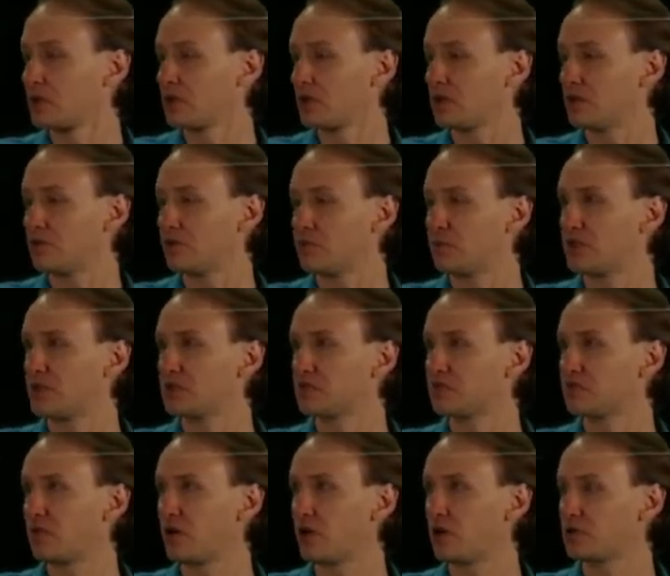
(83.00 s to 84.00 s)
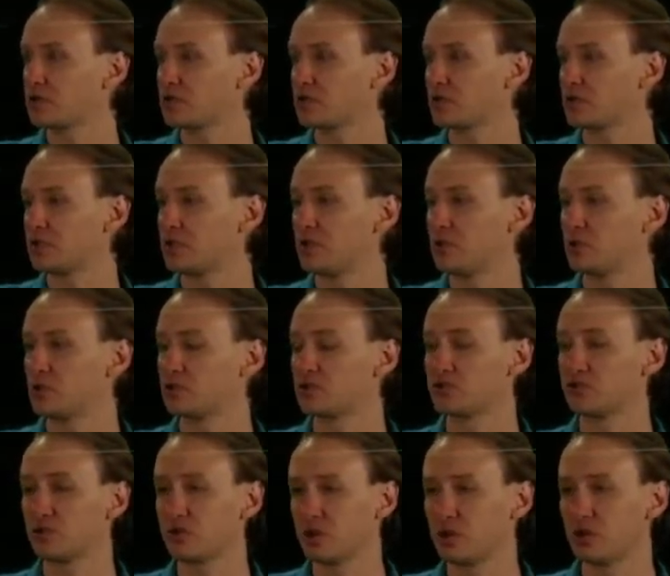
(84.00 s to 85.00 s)
If P is false and Q is
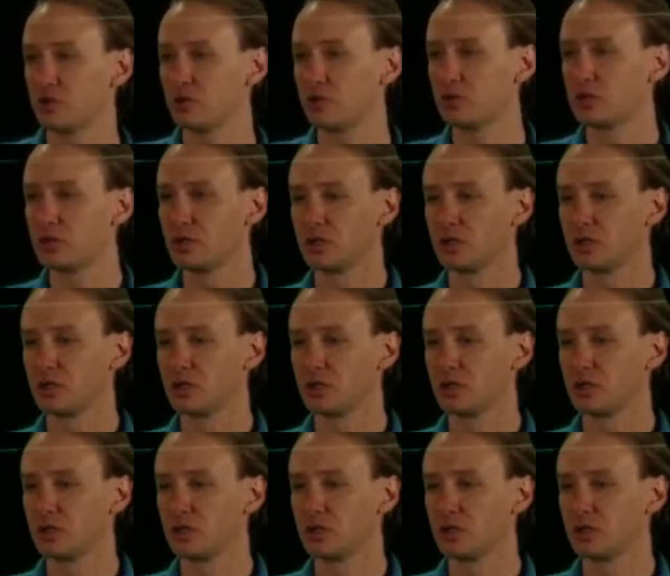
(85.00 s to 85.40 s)
true,